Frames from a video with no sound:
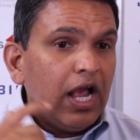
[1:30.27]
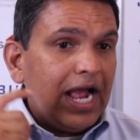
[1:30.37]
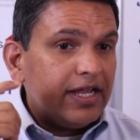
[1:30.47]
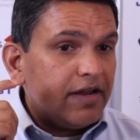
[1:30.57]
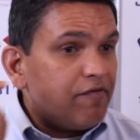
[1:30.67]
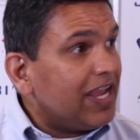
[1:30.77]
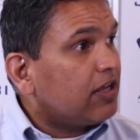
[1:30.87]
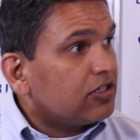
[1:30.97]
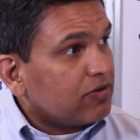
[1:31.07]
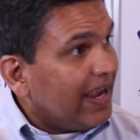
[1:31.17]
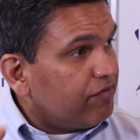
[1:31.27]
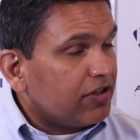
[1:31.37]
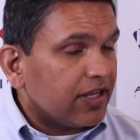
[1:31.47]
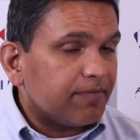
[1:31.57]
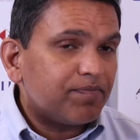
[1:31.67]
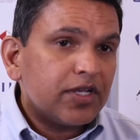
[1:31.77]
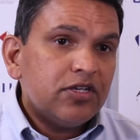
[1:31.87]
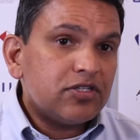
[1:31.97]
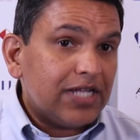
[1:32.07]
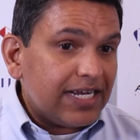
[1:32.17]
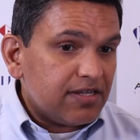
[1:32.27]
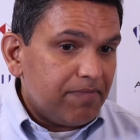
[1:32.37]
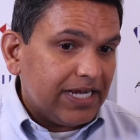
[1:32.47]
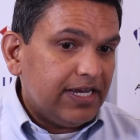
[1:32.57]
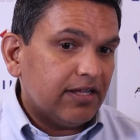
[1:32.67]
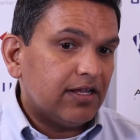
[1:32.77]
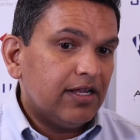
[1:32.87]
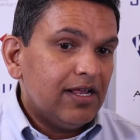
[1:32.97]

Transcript: and then vehicle to everything. So that's a big deal.